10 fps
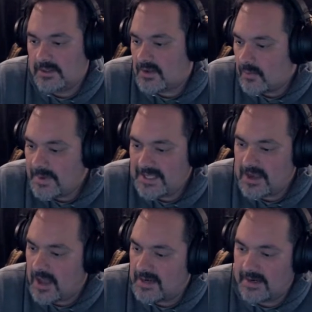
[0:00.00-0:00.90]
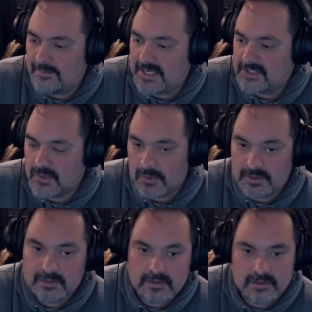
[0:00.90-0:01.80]
Don't be yawning at me,
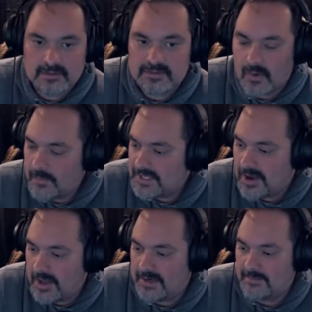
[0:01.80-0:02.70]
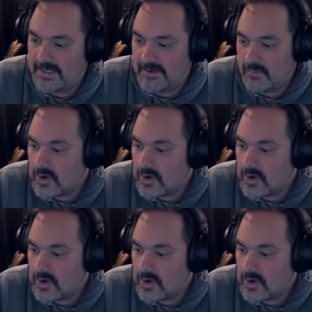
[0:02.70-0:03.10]
Jordan. Don't be yawning at me.